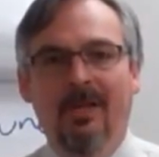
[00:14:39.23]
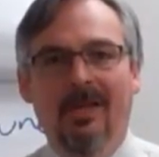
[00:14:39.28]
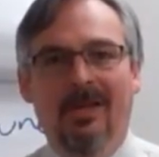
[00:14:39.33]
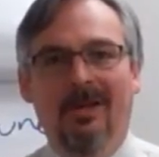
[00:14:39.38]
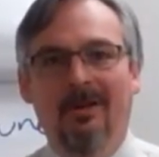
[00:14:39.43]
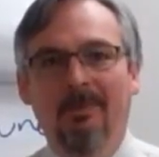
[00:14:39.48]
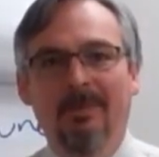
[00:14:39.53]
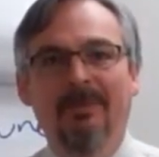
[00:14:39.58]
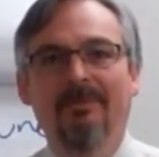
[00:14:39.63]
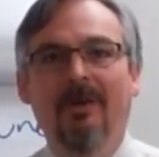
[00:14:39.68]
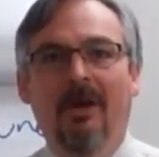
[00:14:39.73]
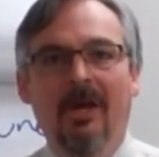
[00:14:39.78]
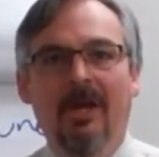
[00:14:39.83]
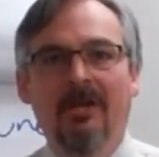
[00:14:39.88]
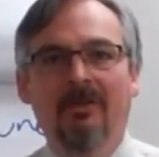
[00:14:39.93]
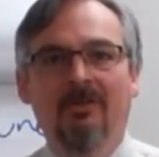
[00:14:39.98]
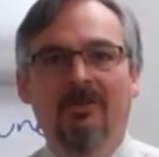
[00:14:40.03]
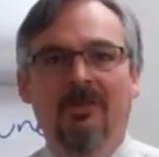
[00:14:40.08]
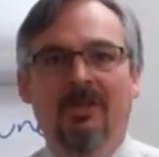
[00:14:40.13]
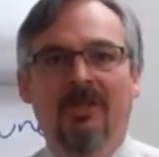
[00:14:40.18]
it'll be very
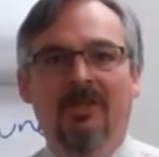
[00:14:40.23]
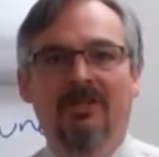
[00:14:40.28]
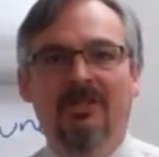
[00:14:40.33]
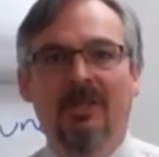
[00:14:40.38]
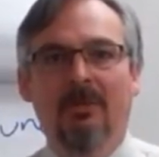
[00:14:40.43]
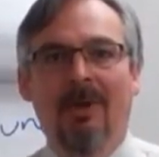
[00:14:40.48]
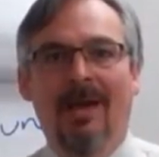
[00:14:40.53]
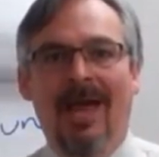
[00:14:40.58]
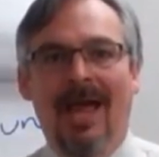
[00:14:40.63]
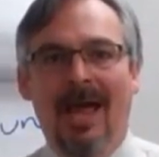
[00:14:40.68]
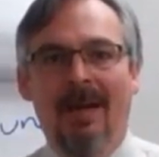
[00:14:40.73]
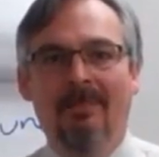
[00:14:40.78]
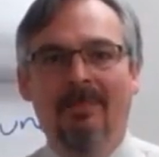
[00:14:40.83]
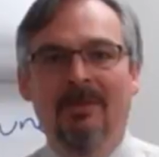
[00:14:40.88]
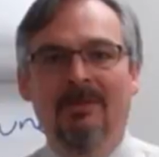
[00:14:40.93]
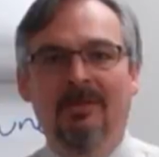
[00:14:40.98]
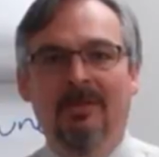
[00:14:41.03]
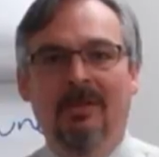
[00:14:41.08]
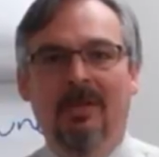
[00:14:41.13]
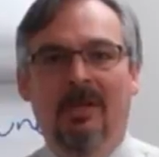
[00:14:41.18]
interesting to see what
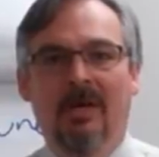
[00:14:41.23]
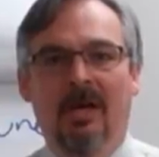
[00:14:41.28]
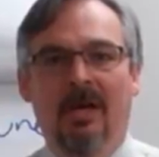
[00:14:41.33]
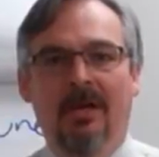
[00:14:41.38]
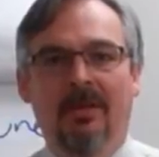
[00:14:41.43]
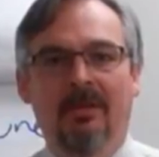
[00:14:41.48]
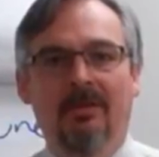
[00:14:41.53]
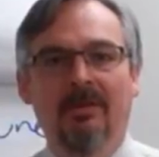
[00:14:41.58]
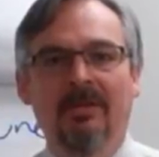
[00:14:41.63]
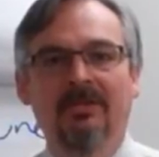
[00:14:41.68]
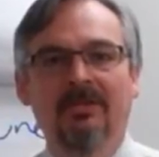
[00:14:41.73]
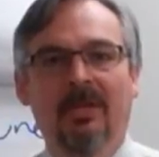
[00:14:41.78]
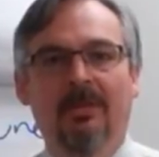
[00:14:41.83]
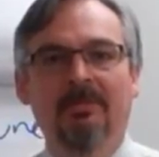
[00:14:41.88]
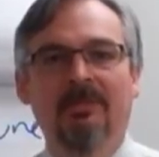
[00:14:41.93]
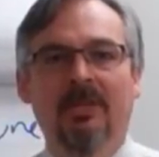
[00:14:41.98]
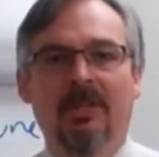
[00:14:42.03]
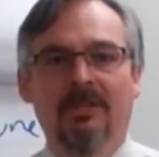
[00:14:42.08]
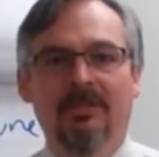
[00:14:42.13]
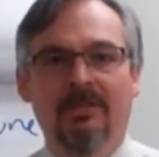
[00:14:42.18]
happens. There is
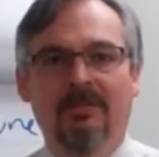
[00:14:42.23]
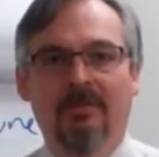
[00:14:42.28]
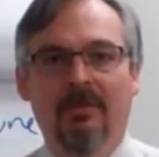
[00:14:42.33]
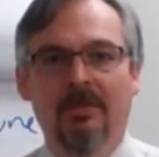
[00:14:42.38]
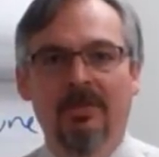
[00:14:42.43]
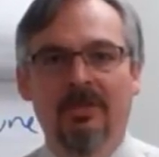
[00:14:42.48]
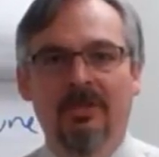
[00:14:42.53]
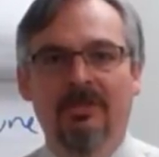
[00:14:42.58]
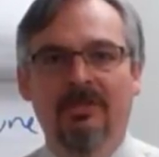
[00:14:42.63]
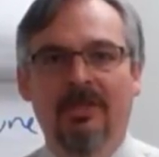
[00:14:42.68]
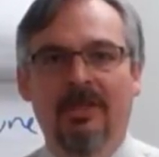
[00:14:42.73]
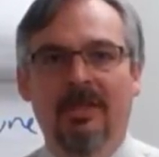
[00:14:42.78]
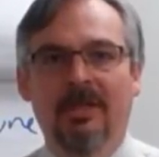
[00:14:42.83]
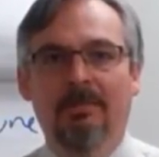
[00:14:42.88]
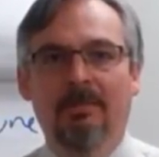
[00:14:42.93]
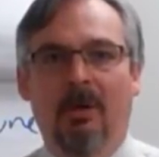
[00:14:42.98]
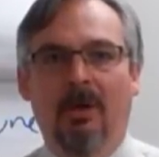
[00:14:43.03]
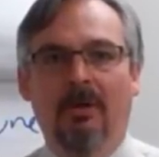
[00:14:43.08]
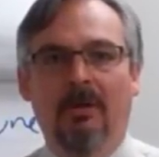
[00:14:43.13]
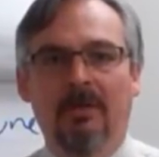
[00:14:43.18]
some sense of
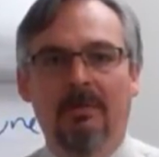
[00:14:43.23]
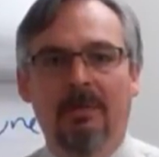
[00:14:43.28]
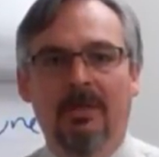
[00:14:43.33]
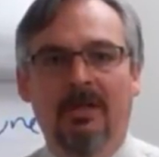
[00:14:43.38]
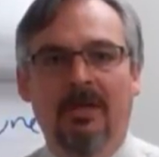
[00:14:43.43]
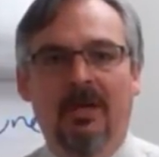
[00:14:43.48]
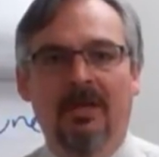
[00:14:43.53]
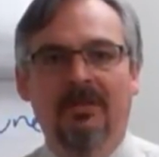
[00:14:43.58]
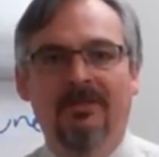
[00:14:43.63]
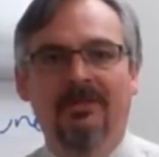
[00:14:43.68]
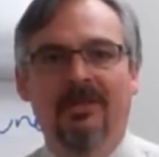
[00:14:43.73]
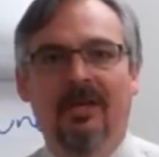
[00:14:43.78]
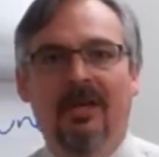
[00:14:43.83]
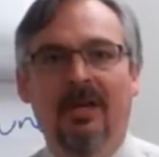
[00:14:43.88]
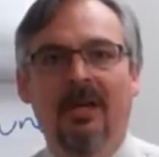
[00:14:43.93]
urgency, partly because